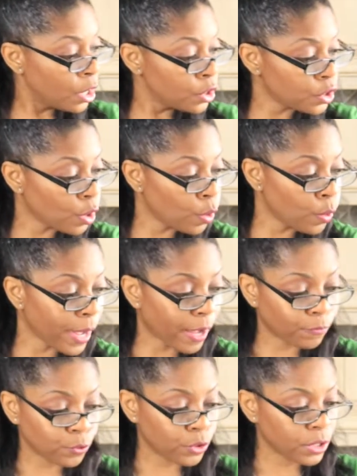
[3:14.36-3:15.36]
So
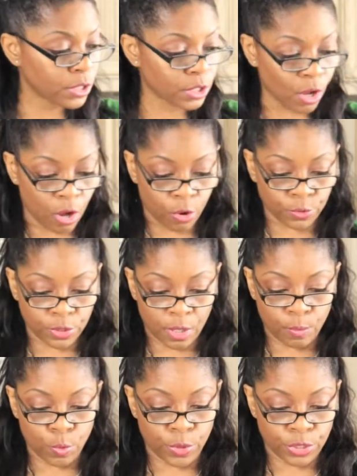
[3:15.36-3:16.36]
after the salt,
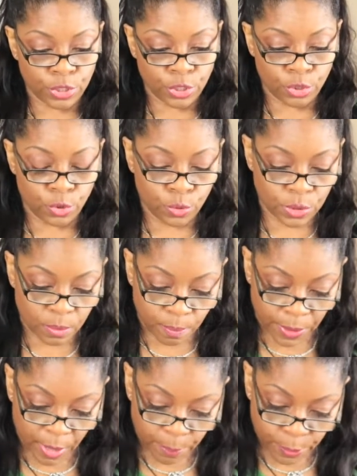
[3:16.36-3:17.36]
I'm going to do some
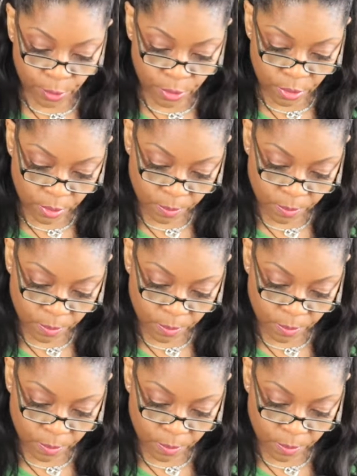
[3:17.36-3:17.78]
pepper,